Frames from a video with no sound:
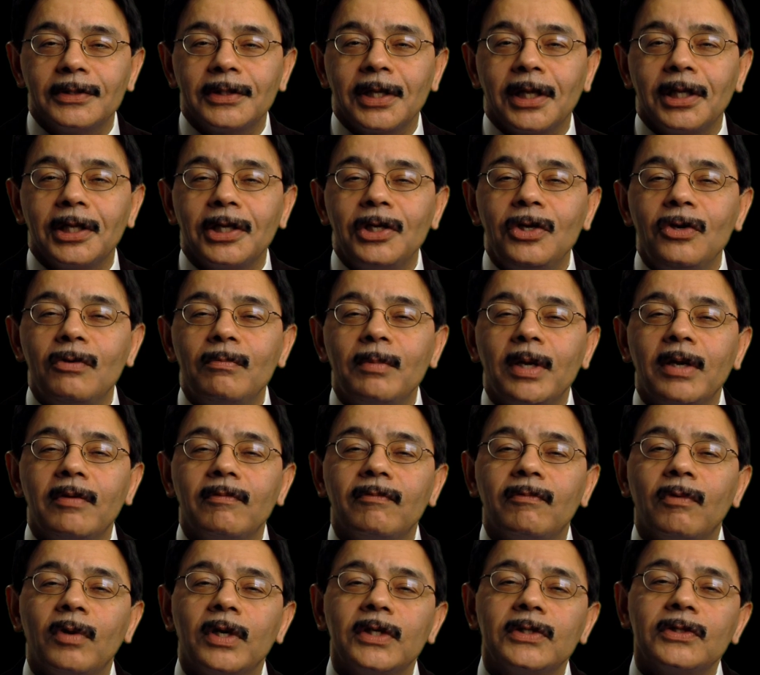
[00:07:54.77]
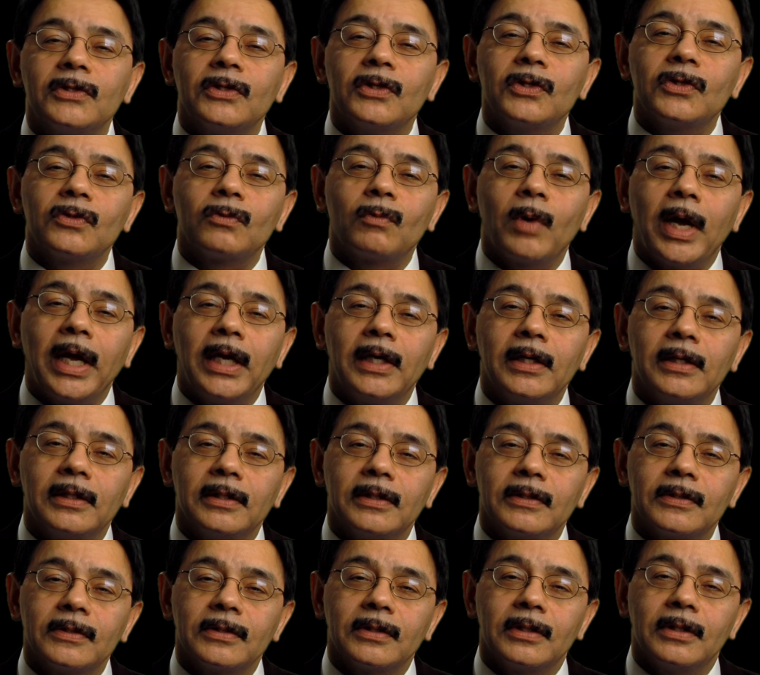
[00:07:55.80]
till human voices wake
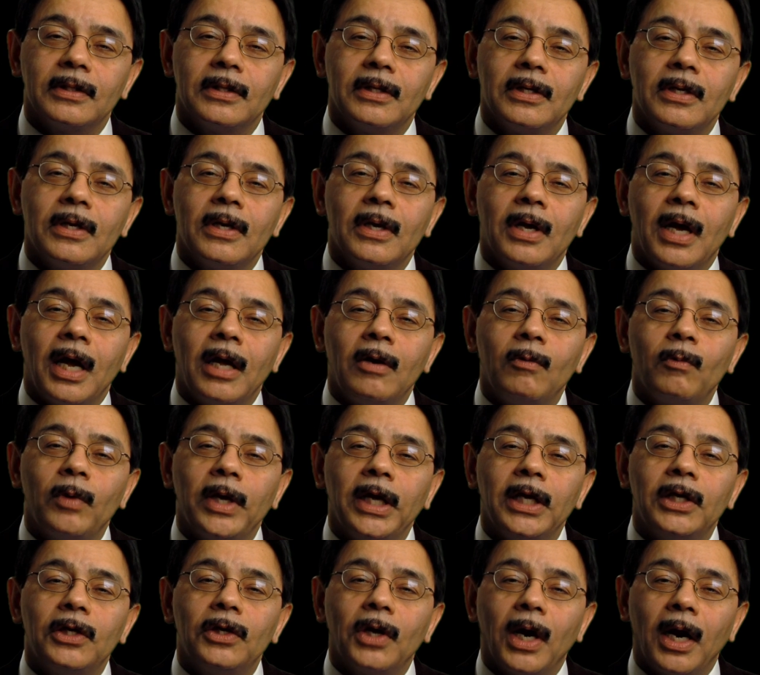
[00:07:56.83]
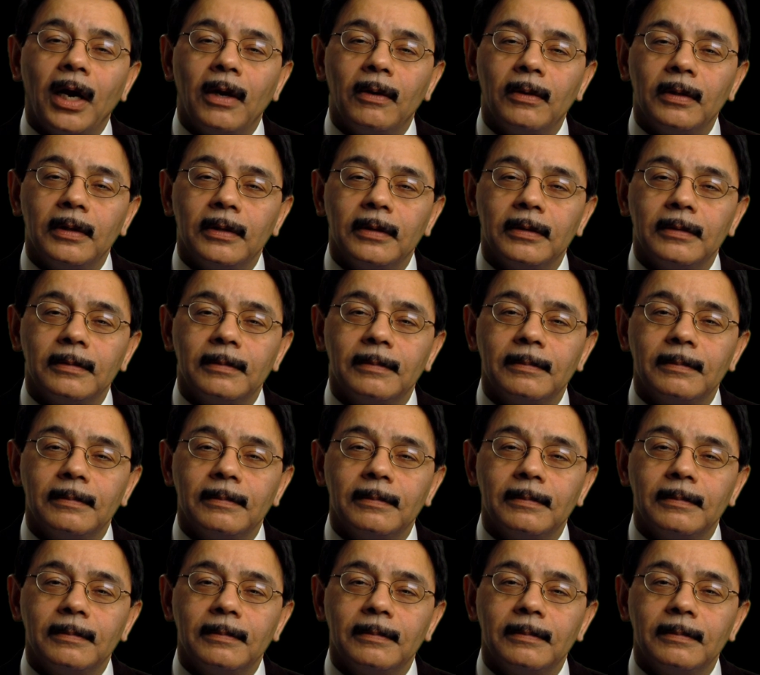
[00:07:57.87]
us and we drown.